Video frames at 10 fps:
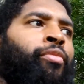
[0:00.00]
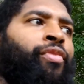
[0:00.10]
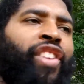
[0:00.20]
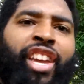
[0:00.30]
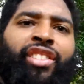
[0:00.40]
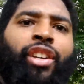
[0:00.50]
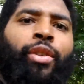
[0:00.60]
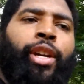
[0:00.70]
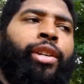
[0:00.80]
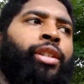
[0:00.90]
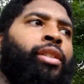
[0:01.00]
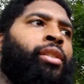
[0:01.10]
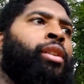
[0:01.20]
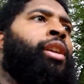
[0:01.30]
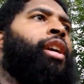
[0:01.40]
Fins and Critters
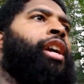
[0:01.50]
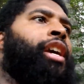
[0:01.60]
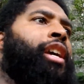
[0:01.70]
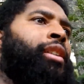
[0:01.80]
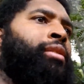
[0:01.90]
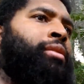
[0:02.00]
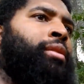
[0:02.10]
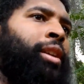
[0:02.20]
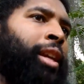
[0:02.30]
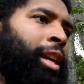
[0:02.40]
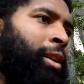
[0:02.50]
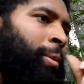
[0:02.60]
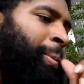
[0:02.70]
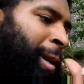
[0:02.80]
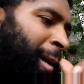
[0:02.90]
and get
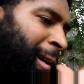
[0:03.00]
them